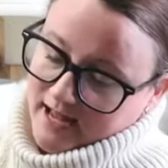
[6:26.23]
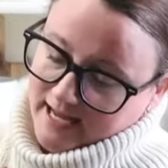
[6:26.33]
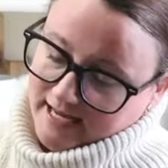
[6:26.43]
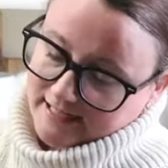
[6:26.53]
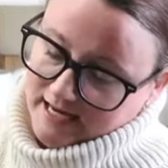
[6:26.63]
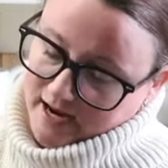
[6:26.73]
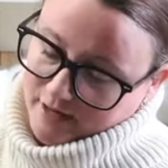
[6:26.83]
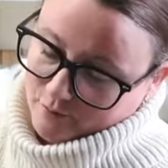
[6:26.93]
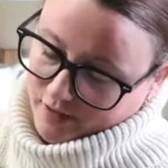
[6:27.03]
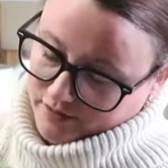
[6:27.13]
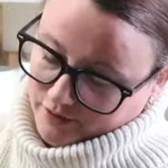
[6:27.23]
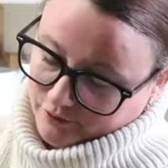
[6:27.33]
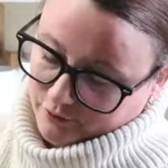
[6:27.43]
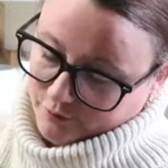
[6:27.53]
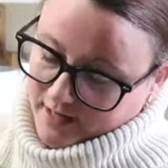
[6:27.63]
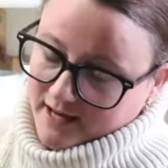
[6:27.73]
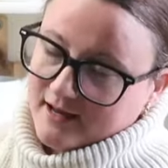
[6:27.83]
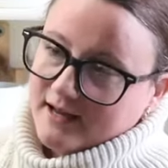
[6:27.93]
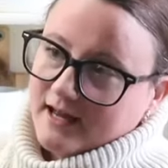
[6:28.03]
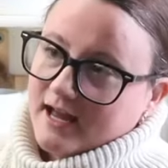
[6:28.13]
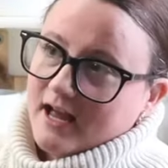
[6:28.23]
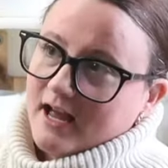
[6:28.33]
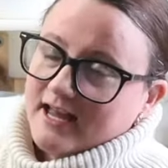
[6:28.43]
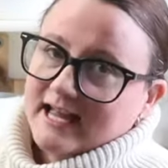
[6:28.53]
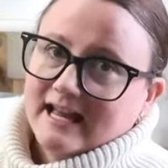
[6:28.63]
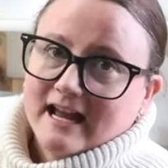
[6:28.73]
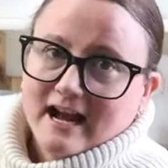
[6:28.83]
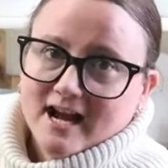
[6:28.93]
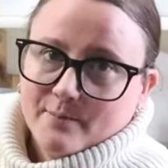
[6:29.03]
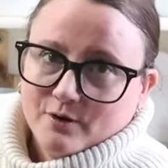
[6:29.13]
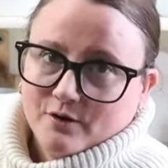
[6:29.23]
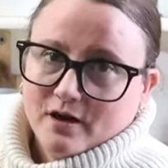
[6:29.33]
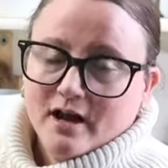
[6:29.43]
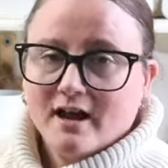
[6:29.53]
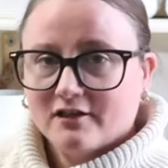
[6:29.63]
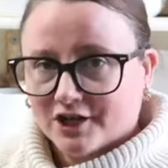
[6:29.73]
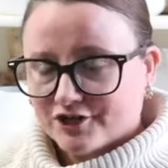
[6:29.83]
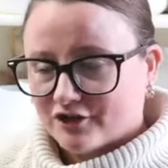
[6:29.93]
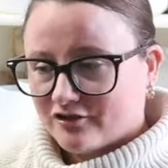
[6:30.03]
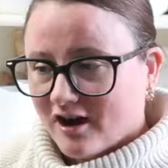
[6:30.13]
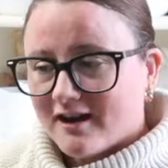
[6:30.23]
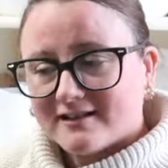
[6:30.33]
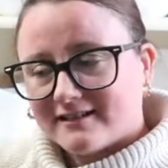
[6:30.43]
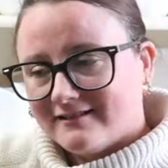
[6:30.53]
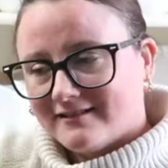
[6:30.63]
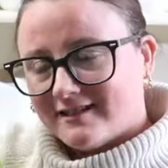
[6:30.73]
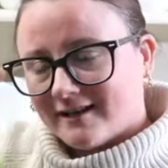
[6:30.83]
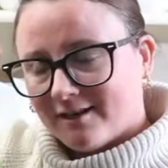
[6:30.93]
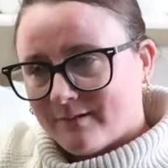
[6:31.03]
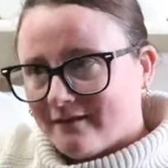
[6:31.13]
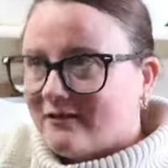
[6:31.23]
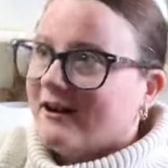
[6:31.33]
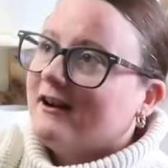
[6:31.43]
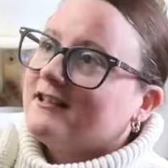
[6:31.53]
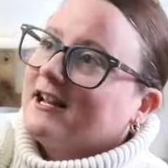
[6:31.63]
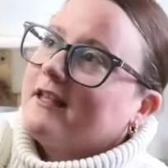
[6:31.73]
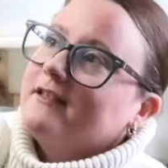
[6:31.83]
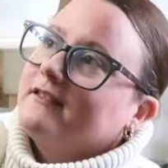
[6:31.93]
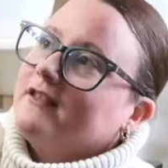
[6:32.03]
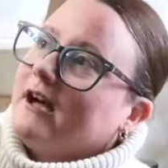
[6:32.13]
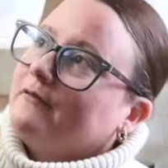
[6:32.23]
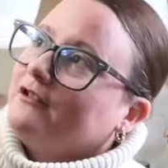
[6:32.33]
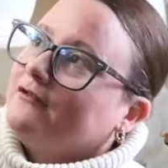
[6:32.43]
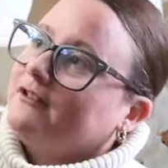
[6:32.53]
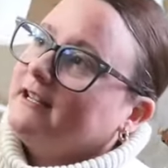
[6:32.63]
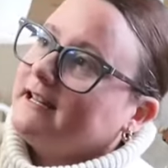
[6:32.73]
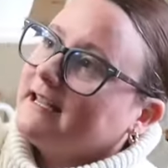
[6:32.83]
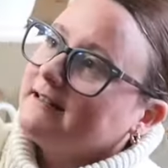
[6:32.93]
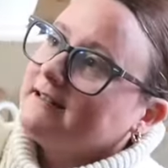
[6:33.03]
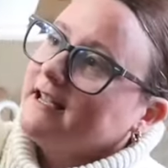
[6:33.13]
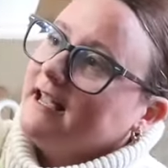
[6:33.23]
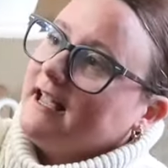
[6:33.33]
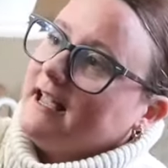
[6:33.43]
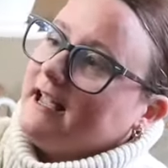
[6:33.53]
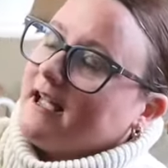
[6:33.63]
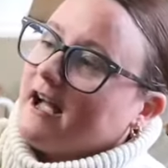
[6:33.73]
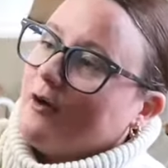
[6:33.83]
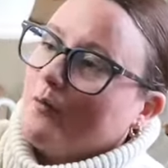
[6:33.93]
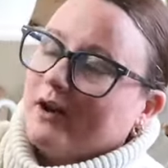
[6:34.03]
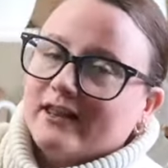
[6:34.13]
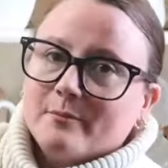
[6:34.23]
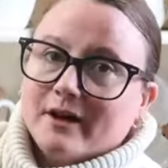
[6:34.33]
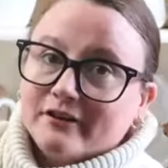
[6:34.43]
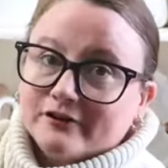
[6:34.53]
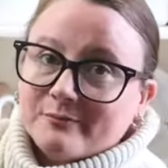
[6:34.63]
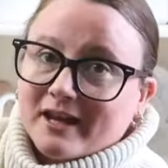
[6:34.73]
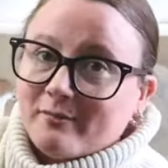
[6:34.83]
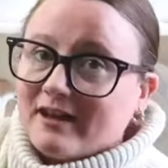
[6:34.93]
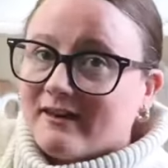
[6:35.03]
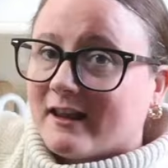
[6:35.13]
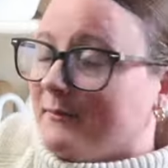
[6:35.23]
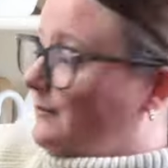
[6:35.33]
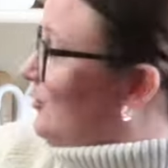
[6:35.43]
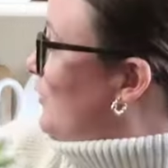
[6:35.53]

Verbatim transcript: and I want to get a couple larger crocks and stick them in the crocks and I think that, that would look really nice. Um, one in the mudroom maybe and like maybe